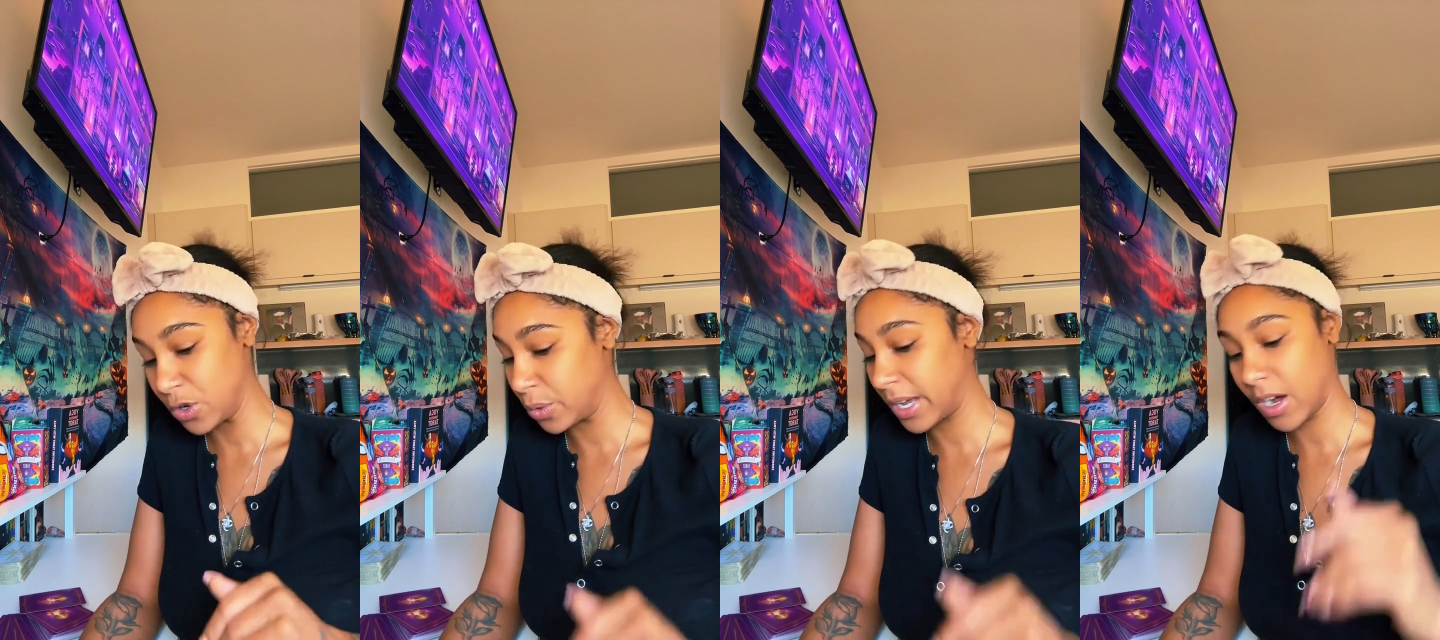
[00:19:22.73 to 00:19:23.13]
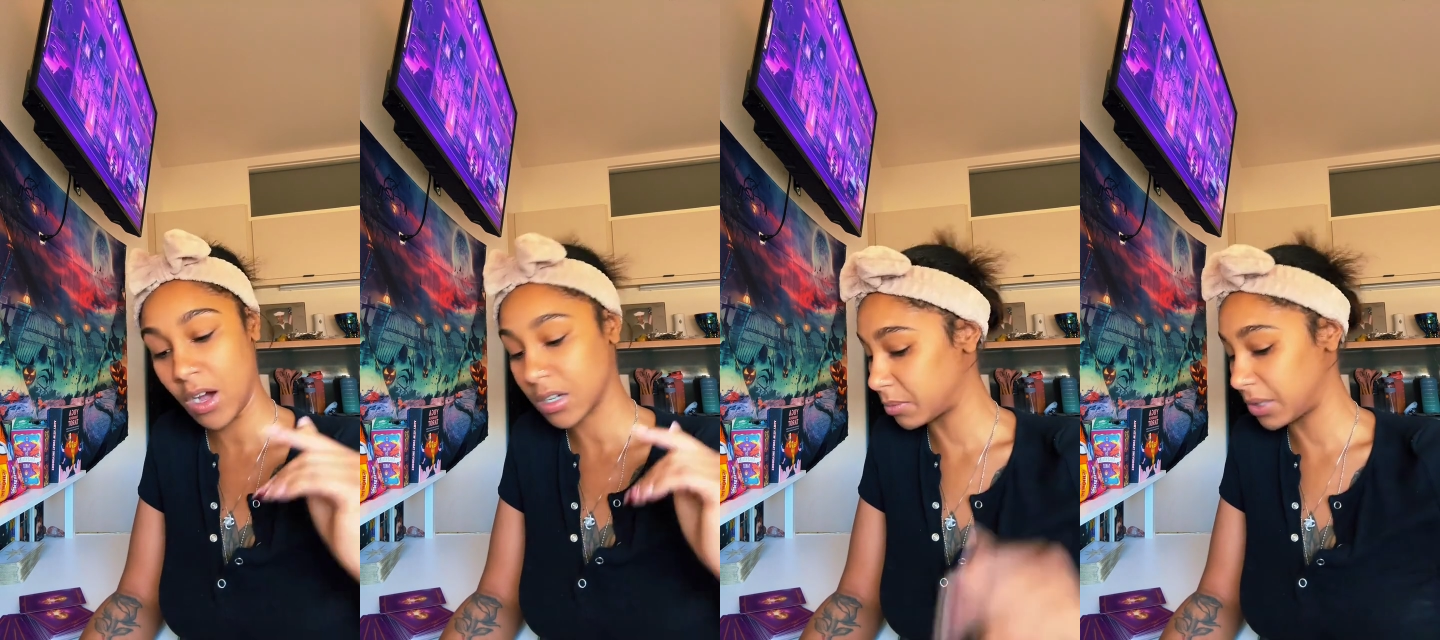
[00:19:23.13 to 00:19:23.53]
You're doing it
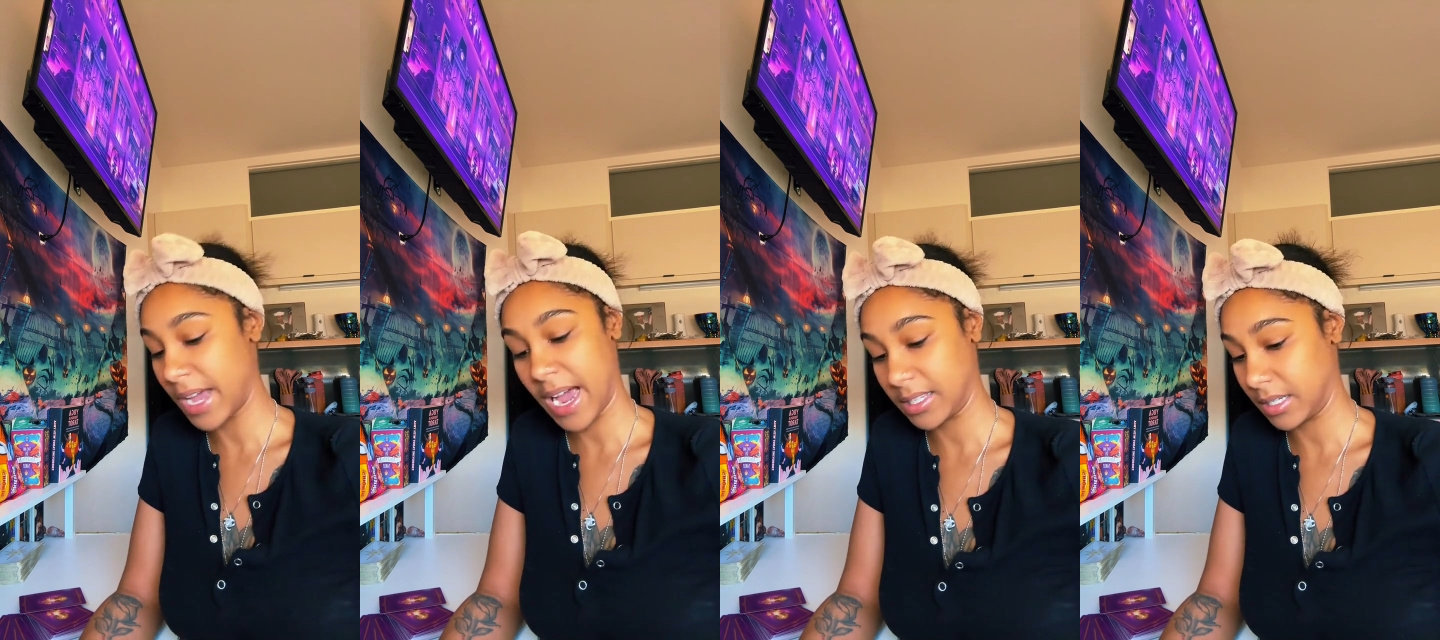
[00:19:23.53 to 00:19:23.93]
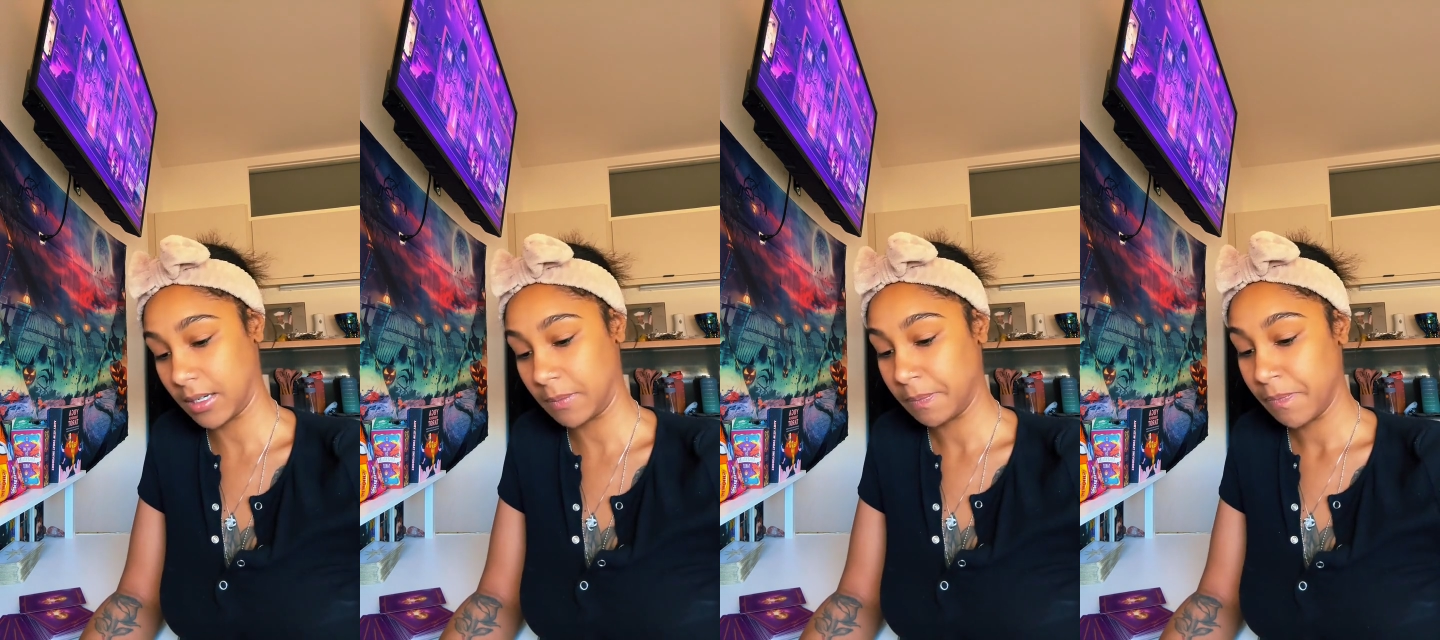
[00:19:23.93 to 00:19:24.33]
on complete
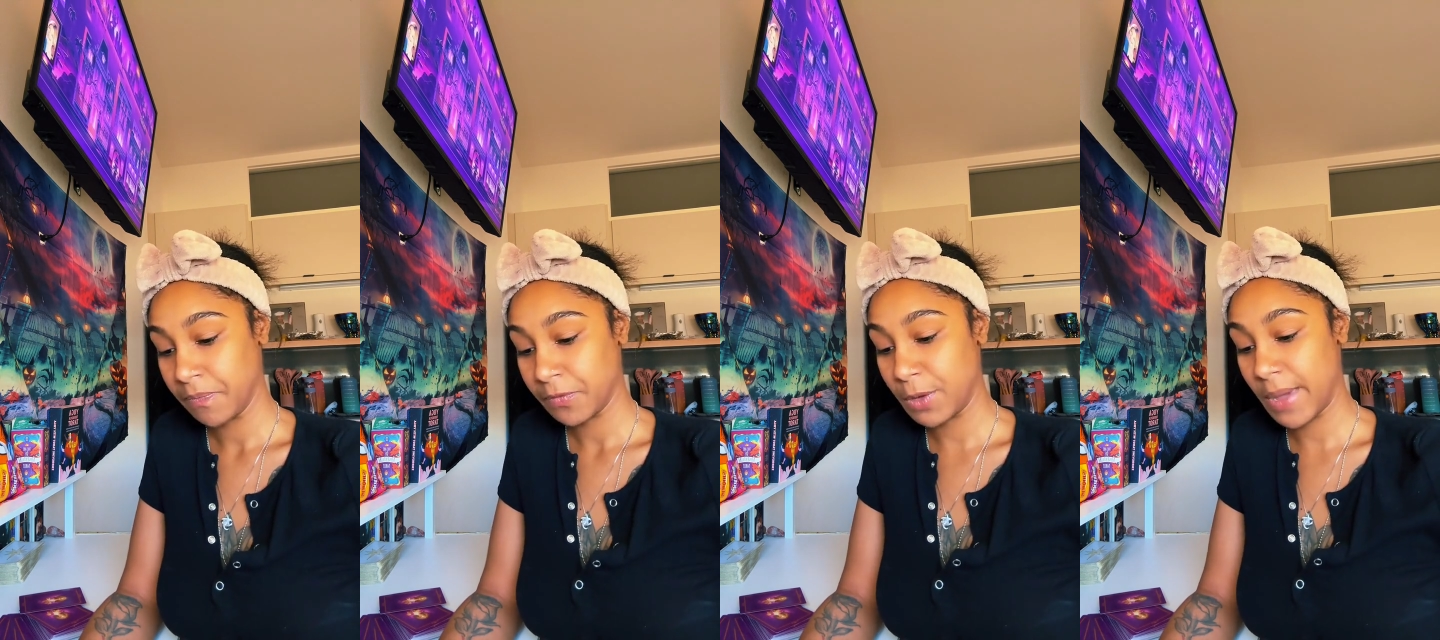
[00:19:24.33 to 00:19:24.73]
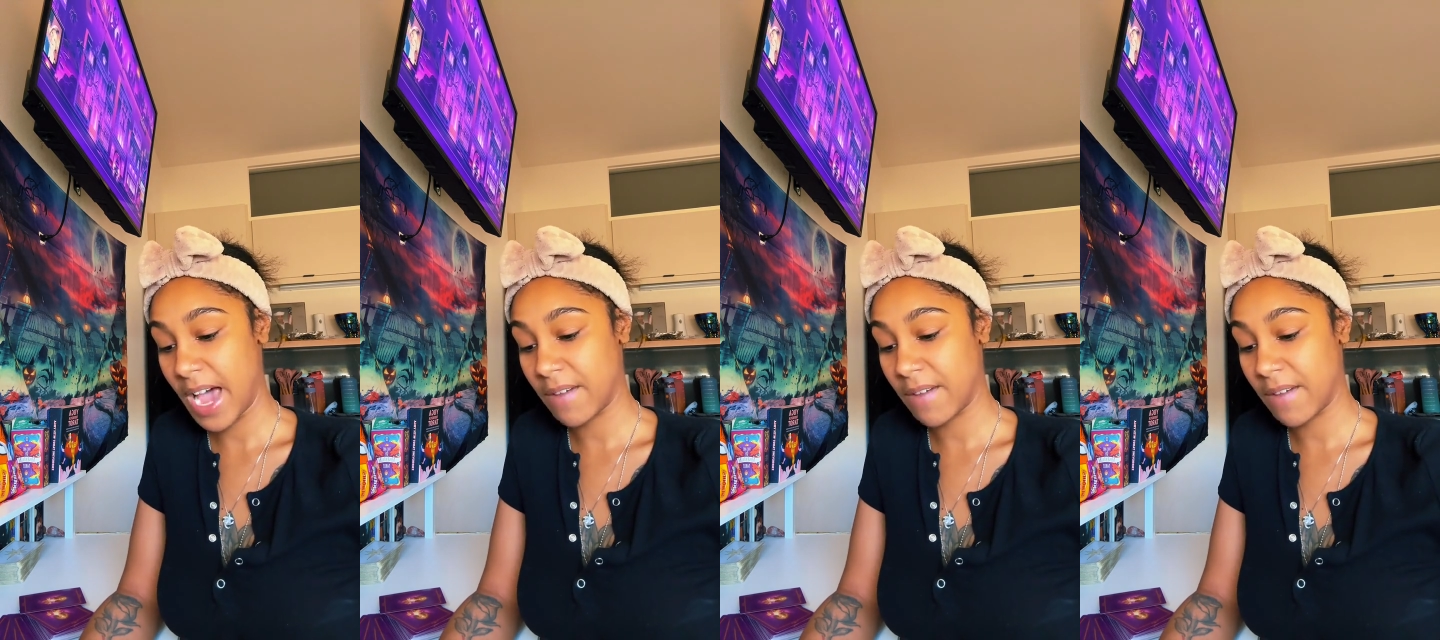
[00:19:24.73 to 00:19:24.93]
accident. You may